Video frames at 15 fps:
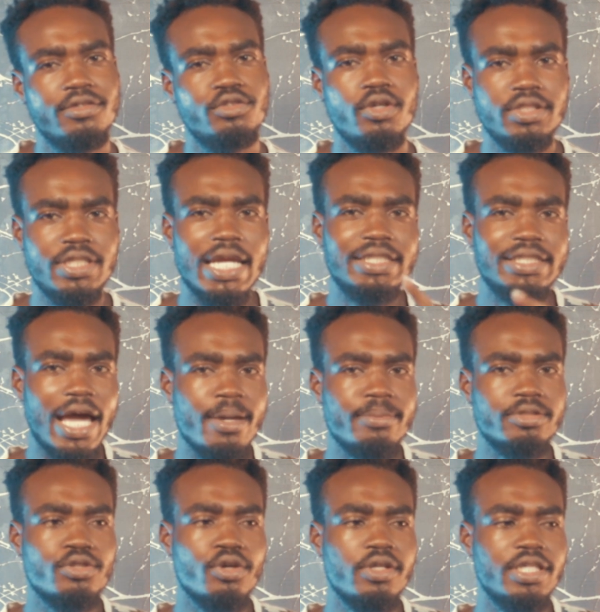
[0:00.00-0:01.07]
So the
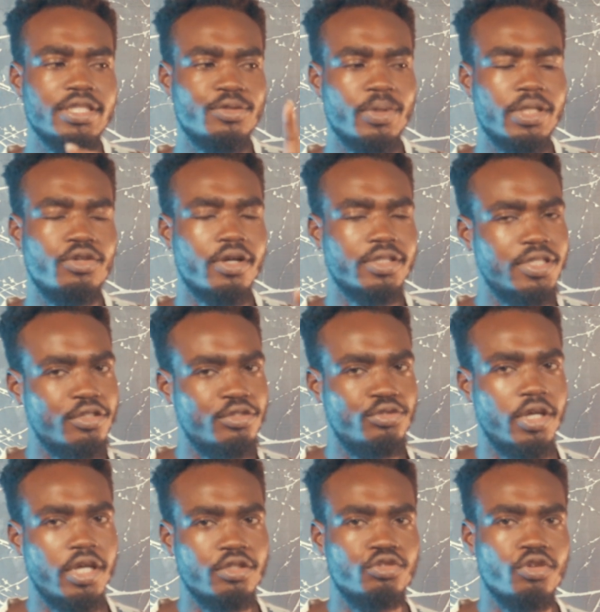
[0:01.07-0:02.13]
time stone is with Doctor
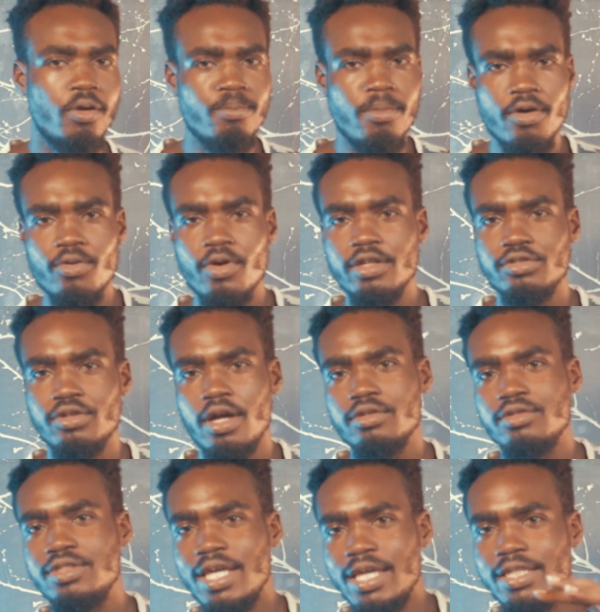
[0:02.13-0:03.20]
Strange. So Bongo is trying
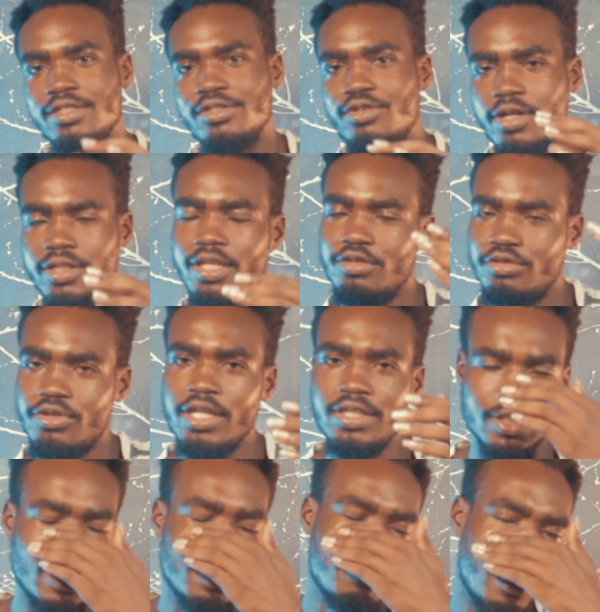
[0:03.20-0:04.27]
to say he's Doctor
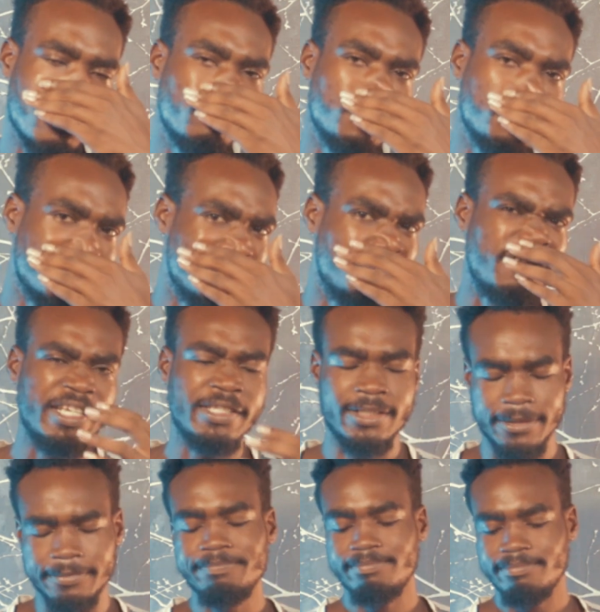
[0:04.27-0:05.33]
Strange in the Marvel
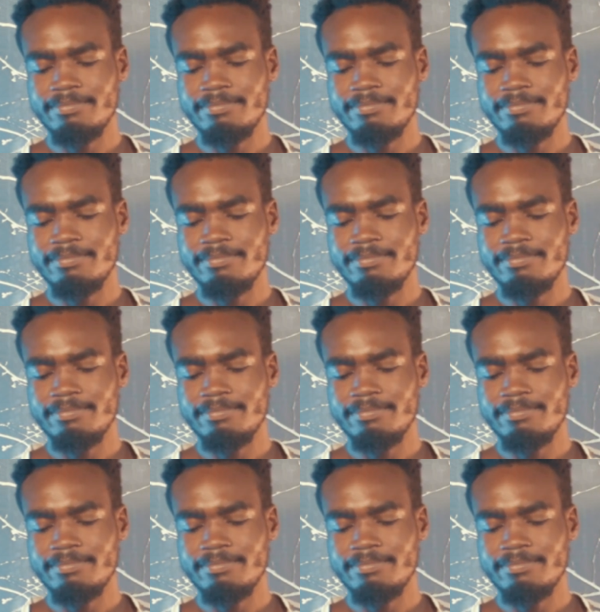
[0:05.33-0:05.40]
universe.